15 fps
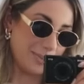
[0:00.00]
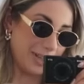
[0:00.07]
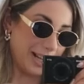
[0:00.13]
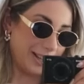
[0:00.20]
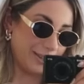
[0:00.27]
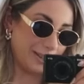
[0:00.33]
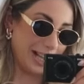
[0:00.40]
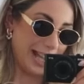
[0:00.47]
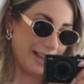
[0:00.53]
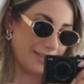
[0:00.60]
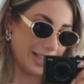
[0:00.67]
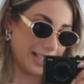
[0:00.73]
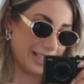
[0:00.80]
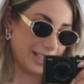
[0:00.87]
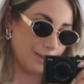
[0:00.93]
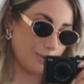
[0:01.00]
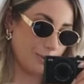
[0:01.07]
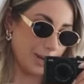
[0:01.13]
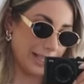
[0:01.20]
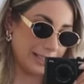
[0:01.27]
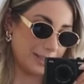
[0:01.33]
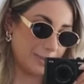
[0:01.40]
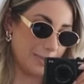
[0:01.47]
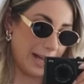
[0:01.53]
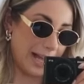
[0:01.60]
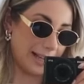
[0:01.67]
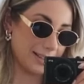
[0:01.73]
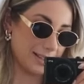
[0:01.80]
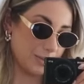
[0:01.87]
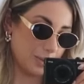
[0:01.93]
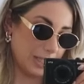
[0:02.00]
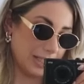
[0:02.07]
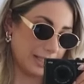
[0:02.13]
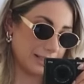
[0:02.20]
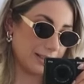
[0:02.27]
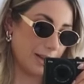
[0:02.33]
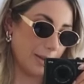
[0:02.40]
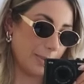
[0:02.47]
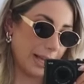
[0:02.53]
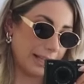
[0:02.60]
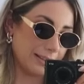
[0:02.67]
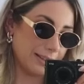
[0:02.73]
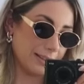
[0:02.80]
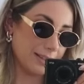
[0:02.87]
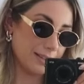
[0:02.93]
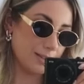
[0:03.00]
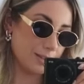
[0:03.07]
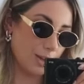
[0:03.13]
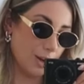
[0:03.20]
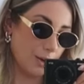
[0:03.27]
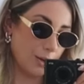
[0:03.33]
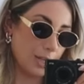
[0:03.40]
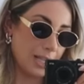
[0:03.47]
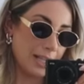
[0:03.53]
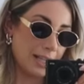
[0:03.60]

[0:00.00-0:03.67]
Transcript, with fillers: but I don't have any white bags with like top handles, so